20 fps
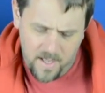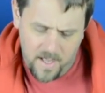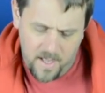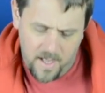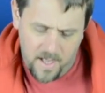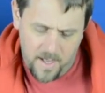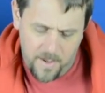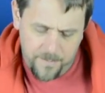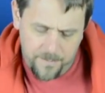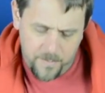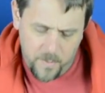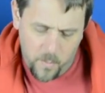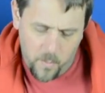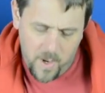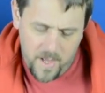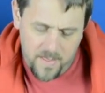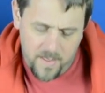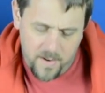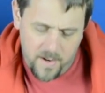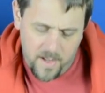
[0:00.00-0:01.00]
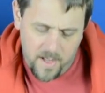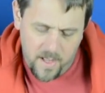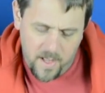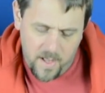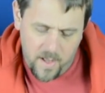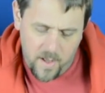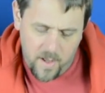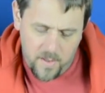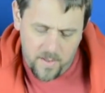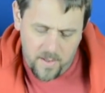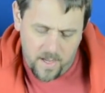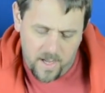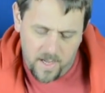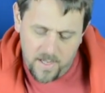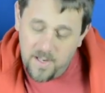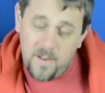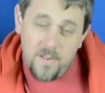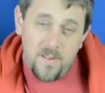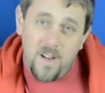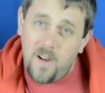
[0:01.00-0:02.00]
I
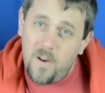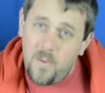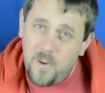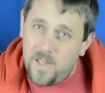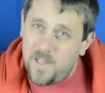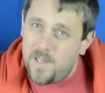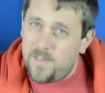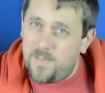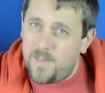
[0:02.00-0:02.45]
don't know whether